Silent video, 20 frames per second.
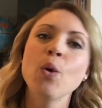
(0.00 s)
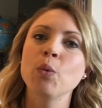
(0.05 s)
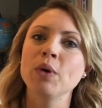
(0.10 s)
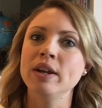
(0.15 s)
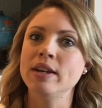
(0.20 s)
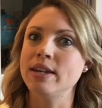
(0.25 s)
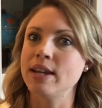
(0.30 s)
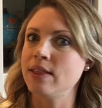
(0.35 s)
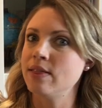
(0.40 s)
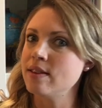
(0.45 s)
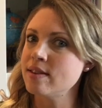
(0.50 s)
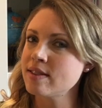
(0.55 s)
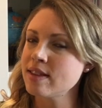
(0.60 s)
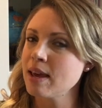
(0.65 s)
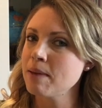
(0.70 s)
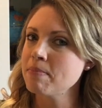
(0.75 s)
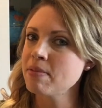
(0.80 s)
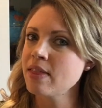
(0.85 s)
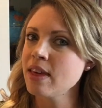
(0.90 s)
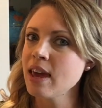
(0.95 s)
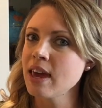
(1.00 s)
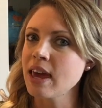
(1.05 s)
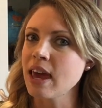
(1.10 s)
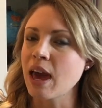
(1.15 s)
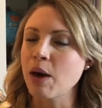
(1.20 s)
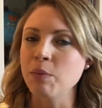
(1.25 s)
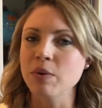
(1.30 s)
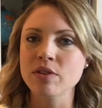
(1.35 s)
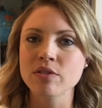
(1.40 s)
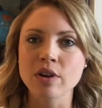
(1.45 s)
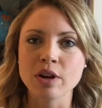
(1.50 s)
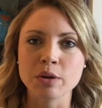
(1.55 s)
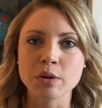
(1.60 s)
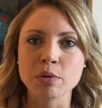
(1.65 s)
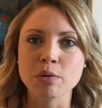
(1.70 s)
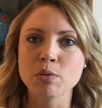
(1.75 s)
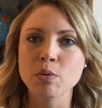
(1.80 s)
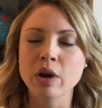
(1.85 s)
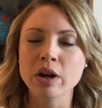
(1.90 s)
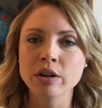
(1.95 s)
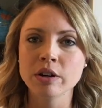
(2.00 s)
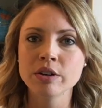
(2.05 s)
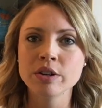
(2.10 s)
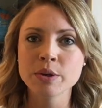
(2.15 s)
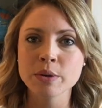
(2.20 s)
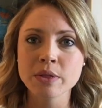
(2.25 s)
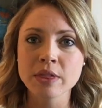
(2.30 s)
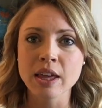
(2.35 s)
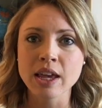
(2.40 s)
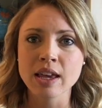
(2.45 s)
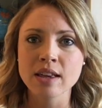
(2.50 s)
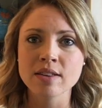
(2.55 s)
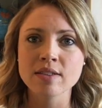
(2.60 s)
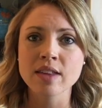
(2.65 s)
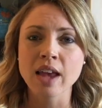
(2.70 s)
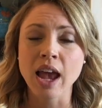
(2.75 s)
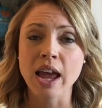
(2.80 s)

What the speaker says: we did the same thing, and we started with one or two things,